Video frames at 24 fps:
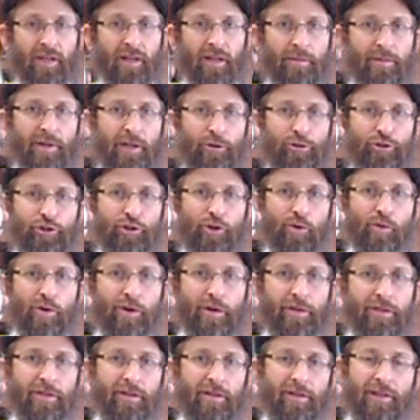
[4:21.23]
Yehoshua
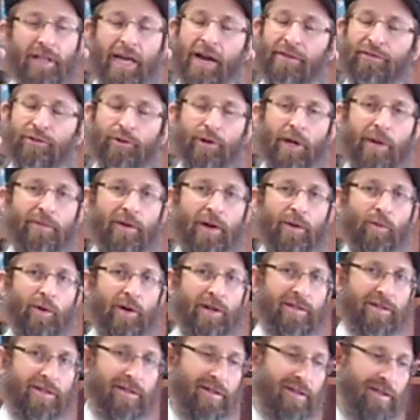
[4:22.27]
Werth, live at the Grapevine
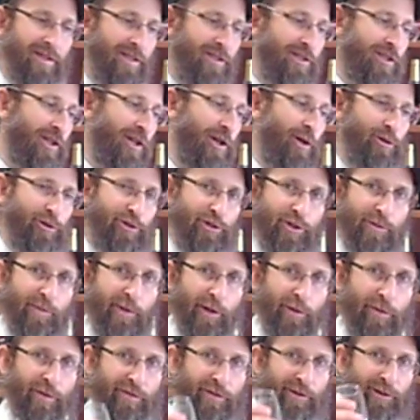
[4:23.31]
Wines. This is the Kosher
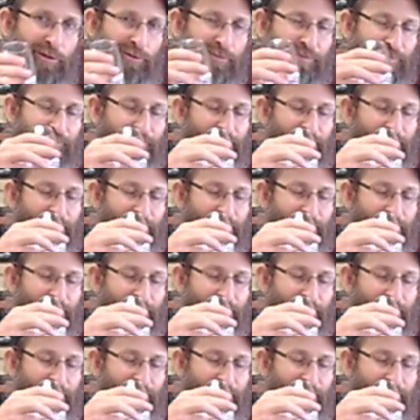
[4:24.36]
Spirit Review.